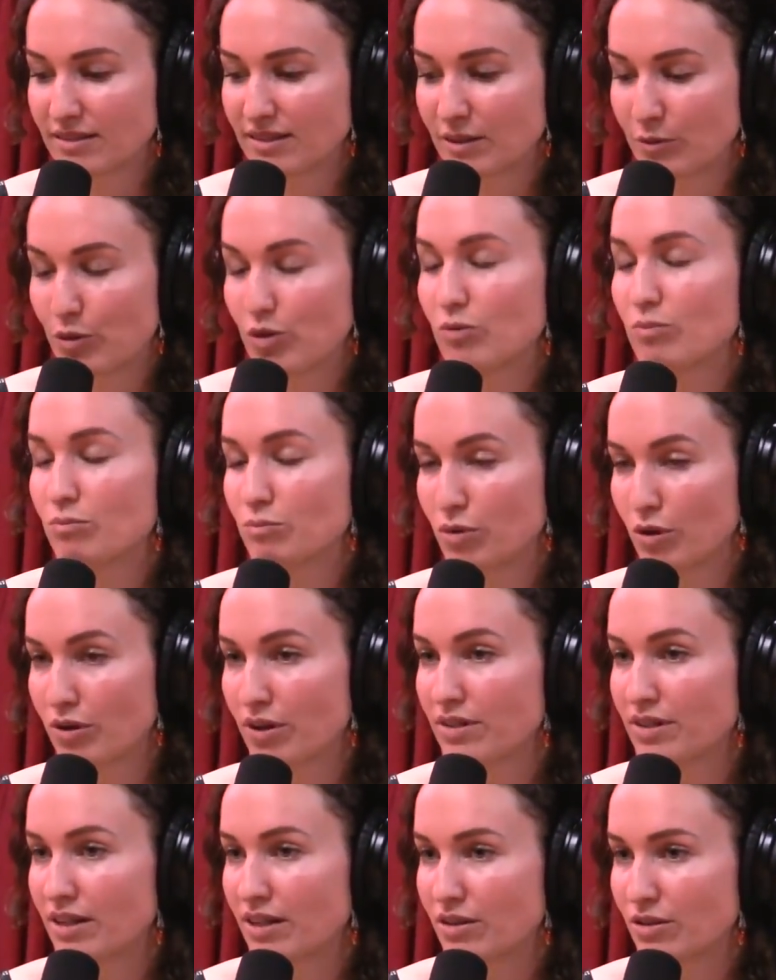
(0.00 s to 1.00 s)
We were
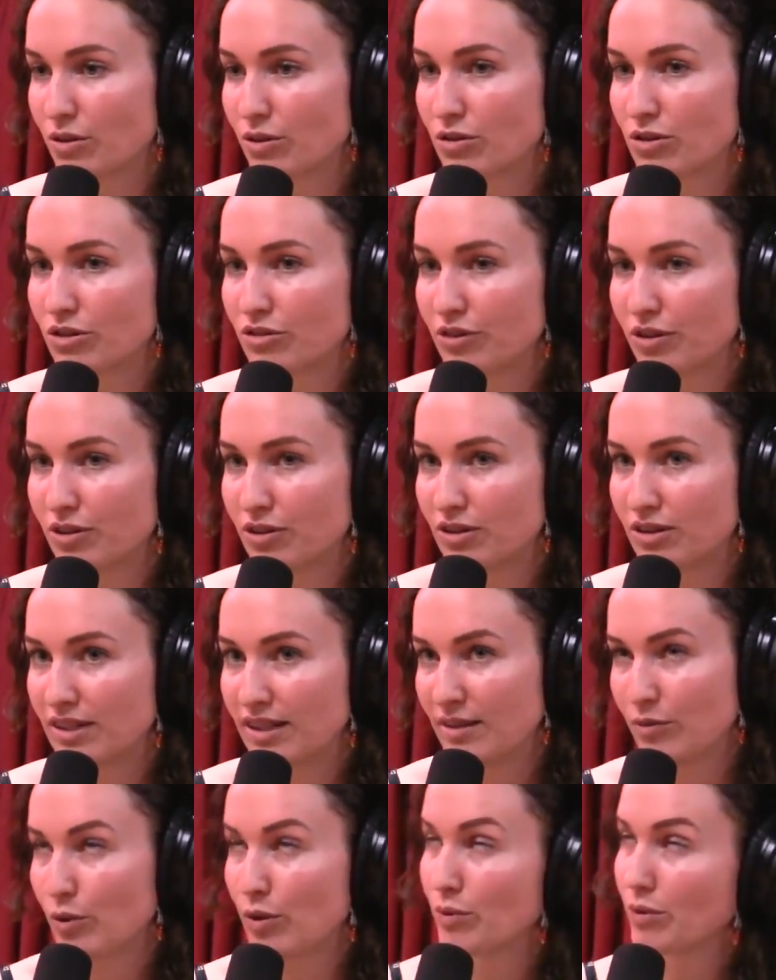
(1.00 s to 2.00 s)
protesting a soldier's funeral,
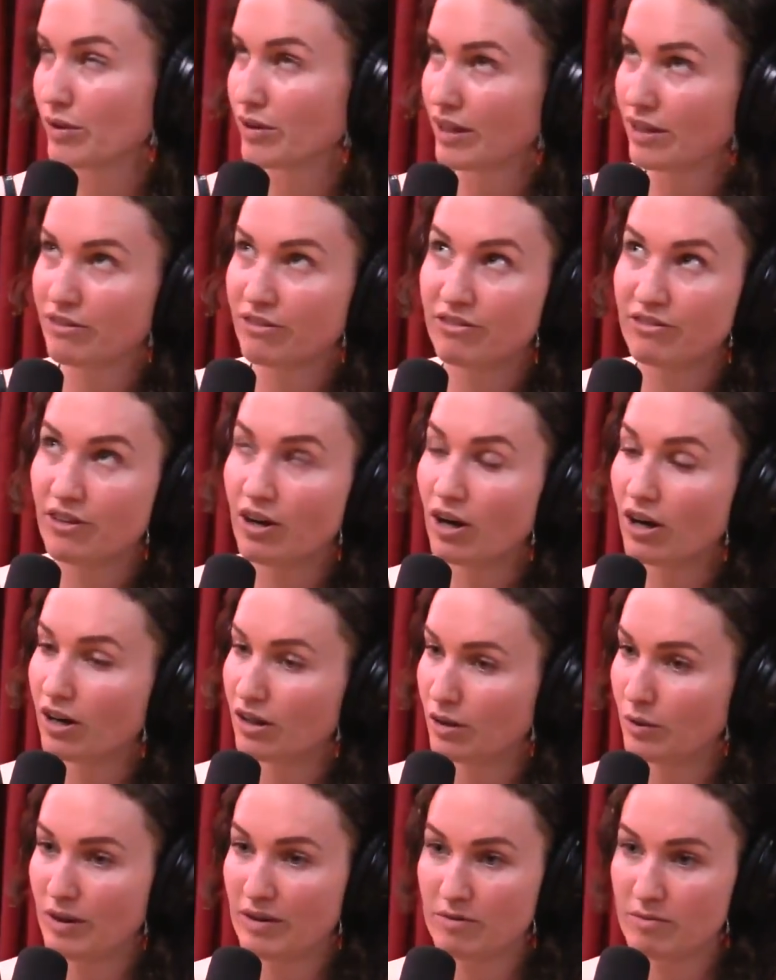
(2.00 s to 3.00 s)
and we were like far
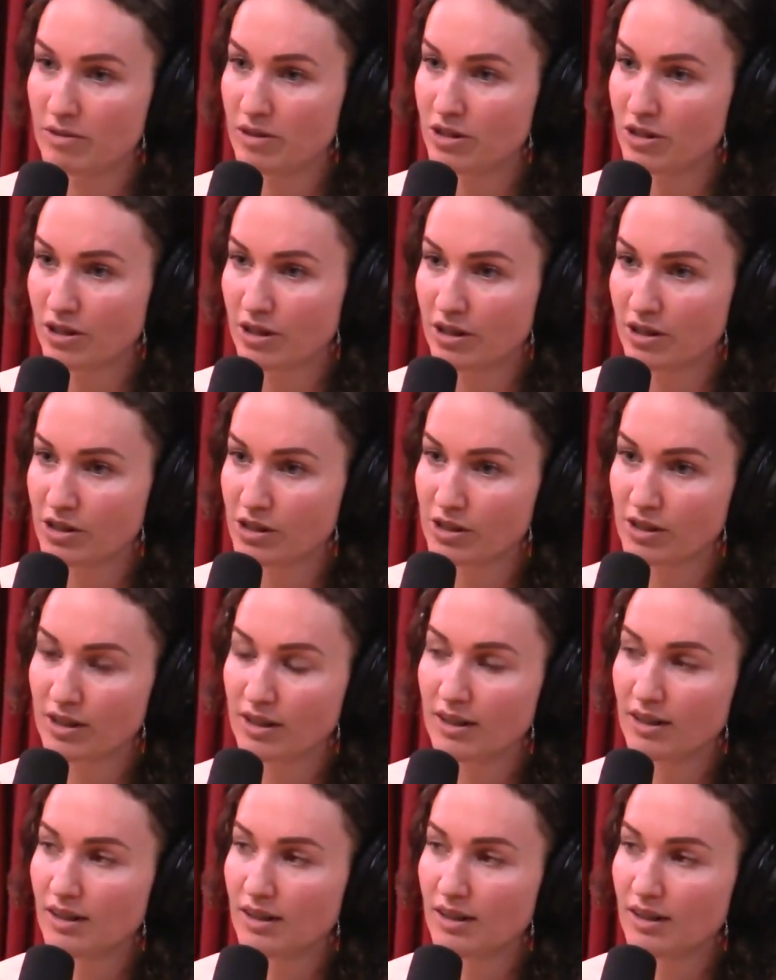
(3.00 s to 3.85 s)
away from the church,